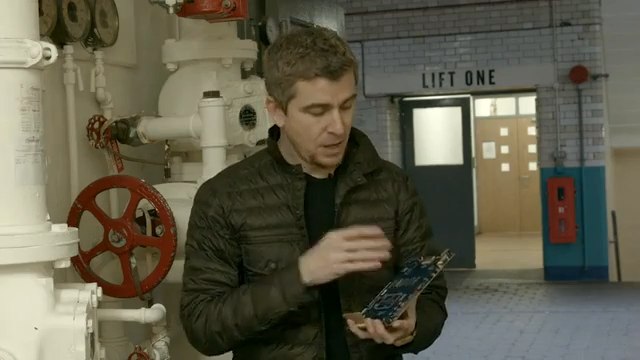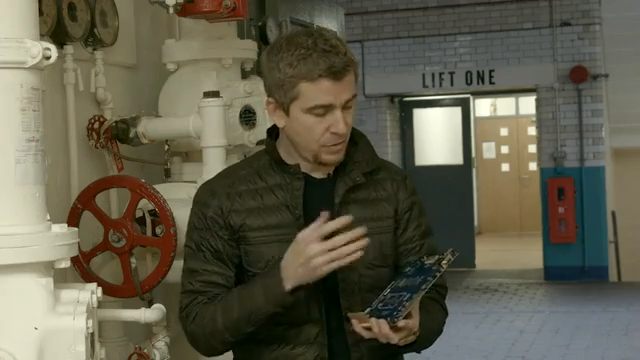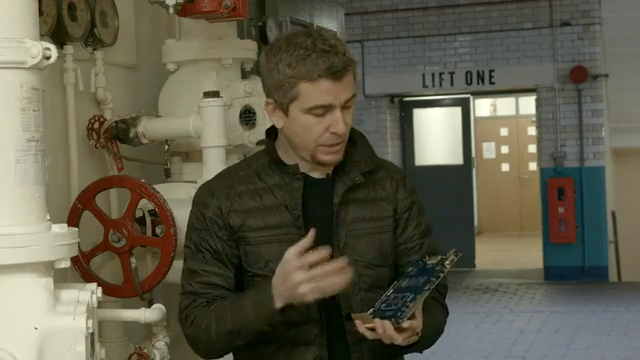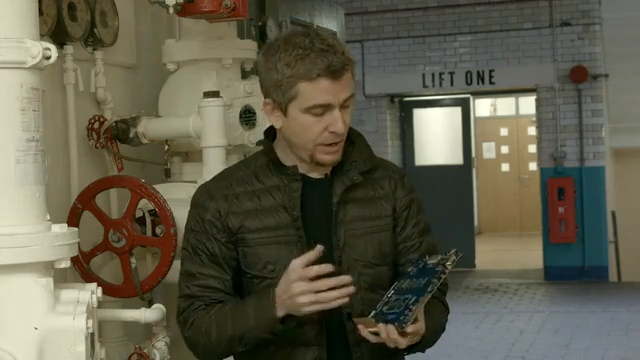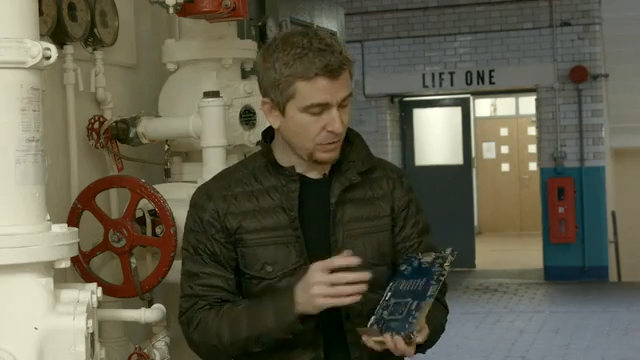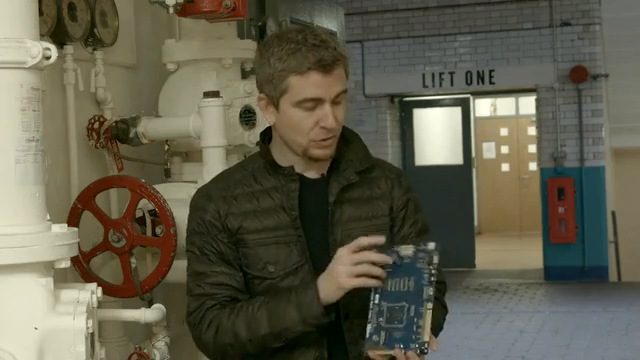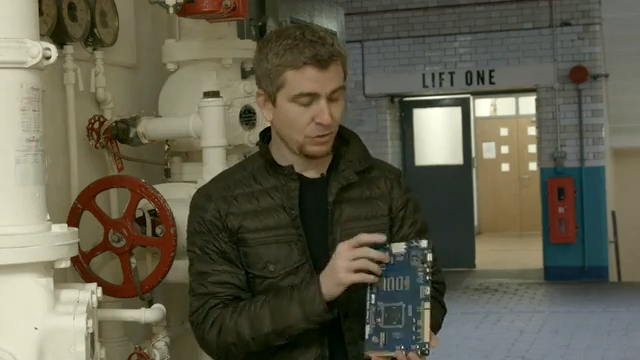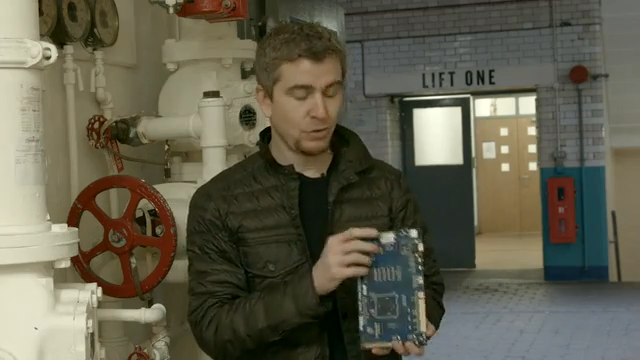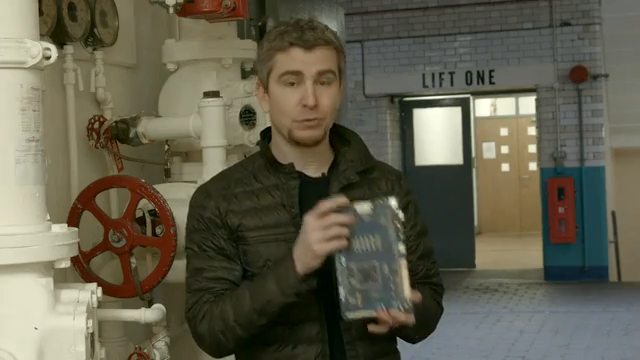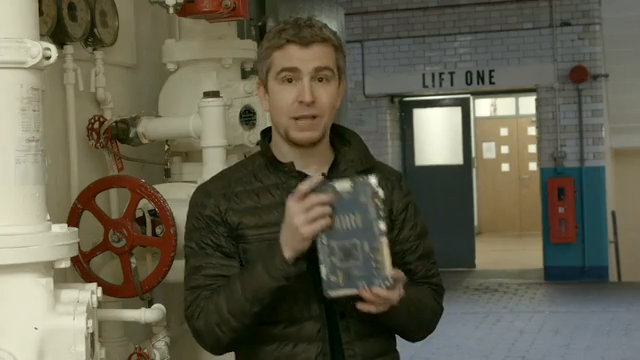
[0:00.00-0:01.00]
You can
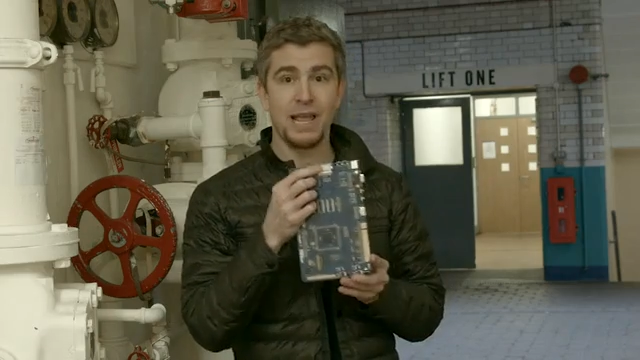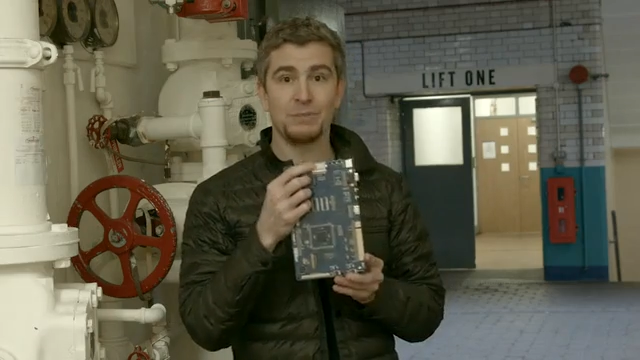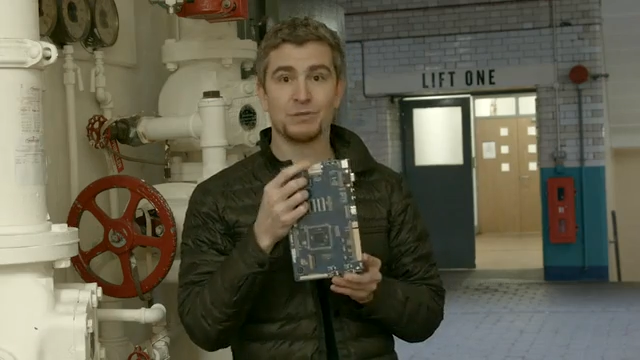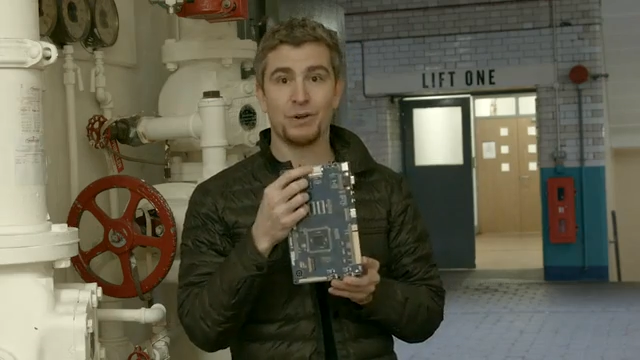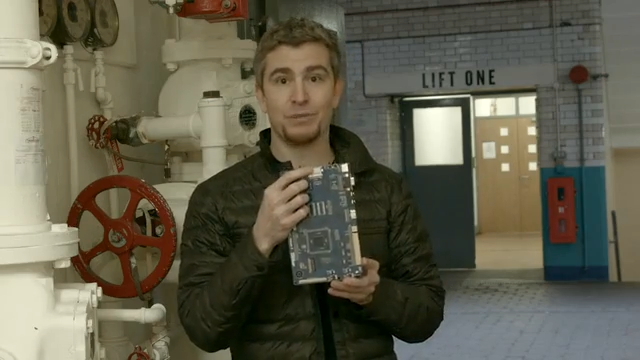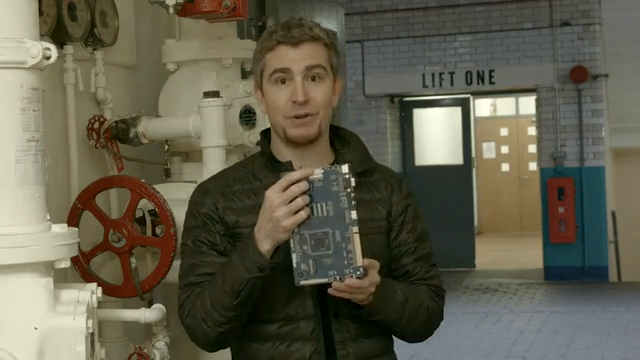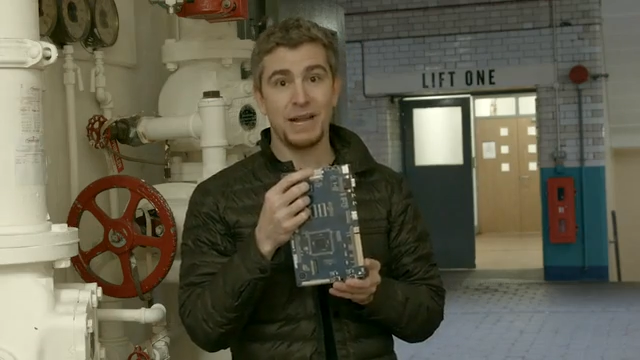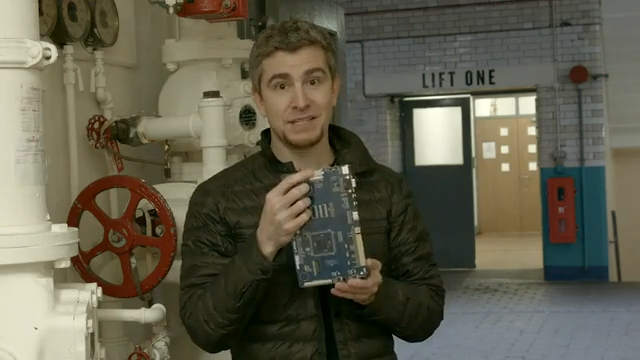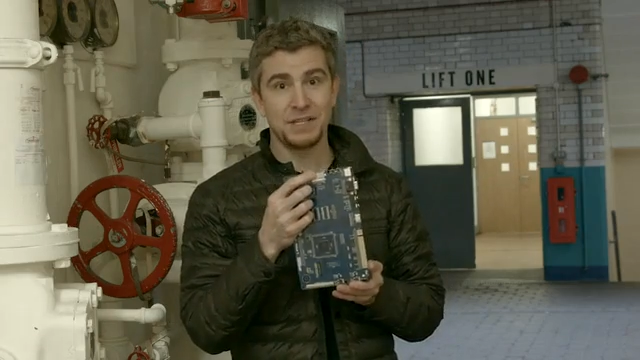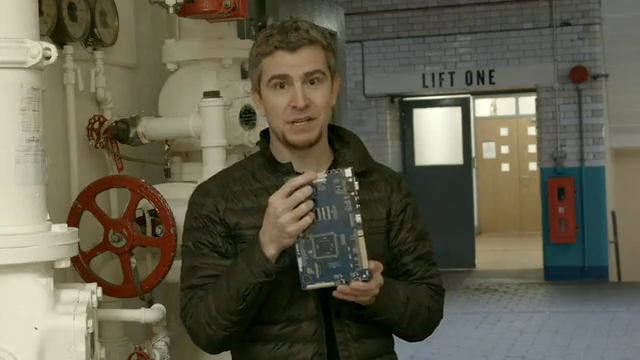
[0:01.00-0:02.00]
also load games from
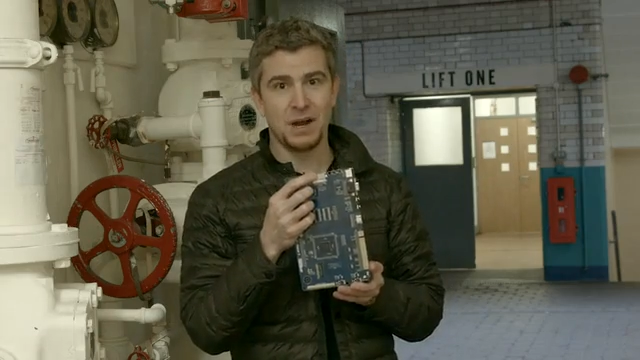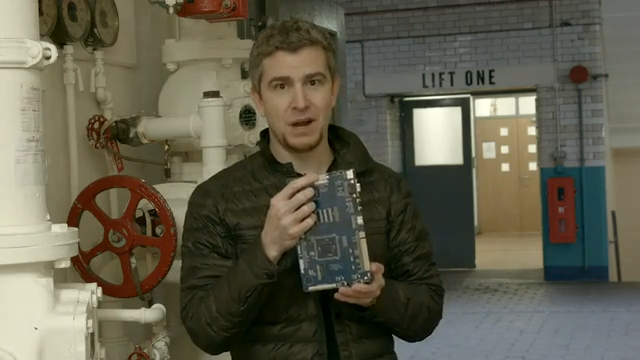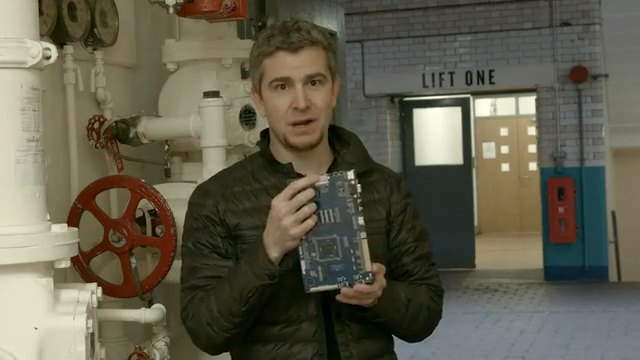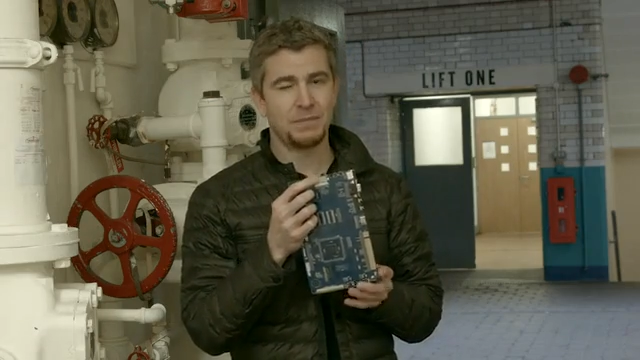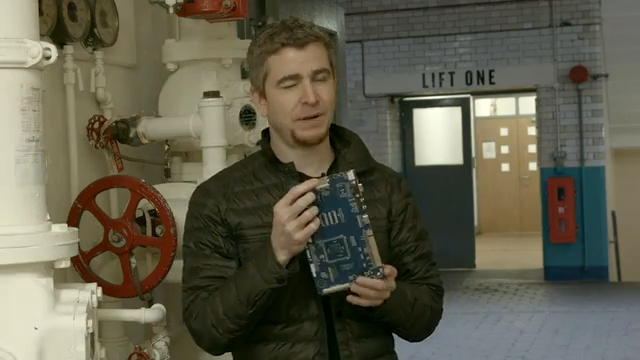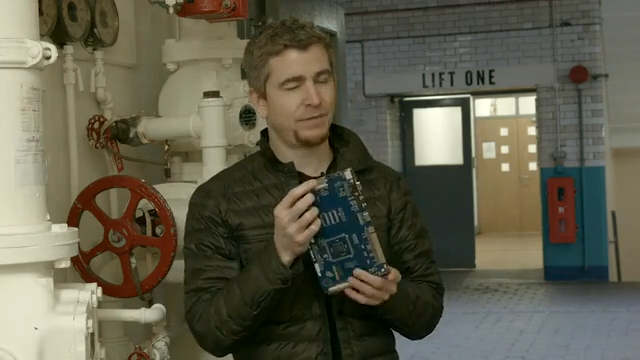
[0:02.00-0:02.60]
your SD card,